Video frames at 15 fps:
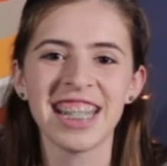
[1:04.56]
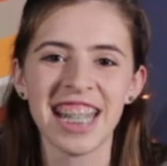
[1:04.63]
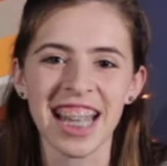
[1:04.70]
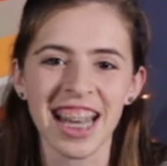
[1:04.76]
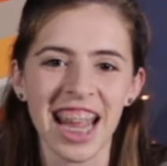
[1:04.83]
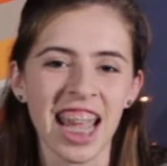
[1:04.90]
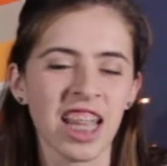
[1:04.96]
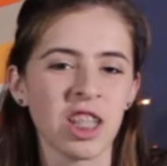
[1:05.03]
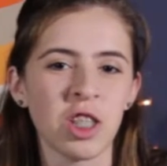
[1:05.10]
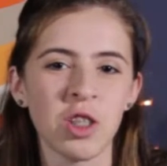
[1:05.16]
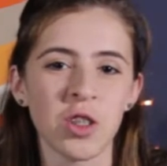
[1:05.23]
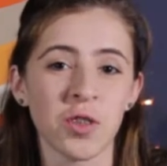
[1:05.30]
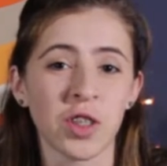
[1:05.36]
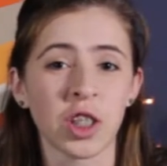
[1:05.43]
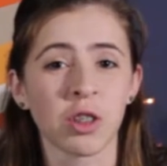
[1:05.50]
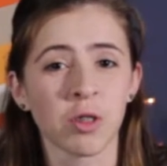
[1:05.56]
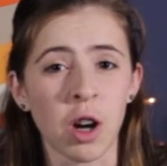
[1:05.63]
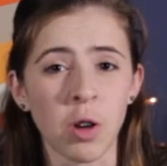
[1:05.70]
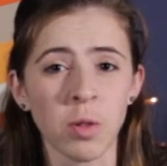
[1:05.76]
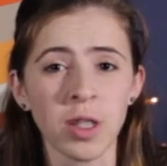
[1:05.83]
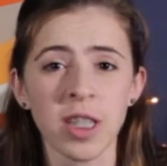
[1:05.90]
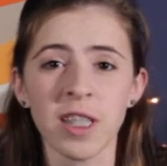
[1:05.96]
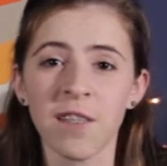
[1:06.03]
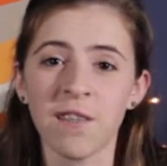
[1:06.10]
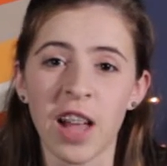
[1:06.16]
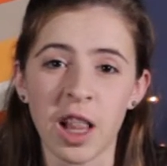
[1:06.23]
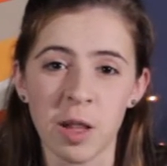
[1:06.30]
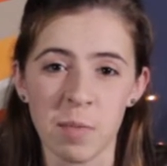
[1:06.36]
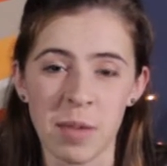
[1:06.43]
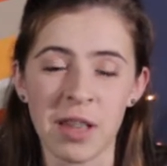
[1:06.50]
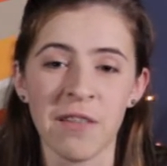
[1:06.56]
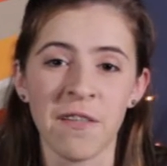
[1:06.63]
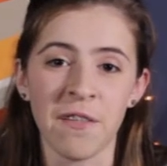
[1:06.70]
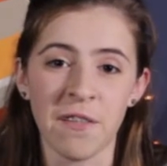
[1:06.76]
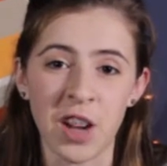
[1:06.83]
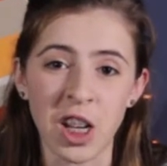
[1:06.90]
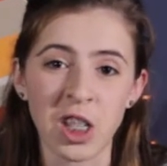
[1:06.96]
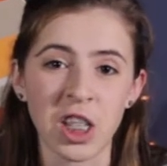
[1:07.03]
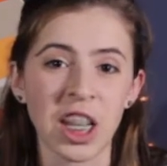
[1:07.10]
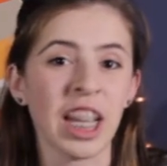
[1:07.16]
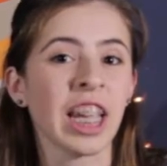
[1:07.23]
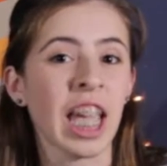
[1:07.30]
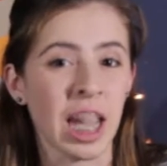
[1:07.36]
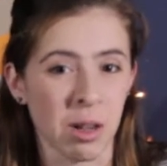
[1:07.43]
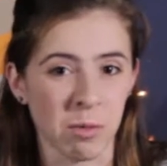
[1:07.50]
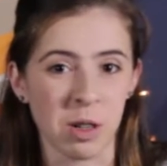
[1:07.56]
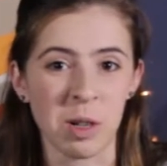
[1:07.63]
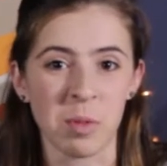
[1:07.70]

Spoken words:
DNA is used for growth, development, functioning, and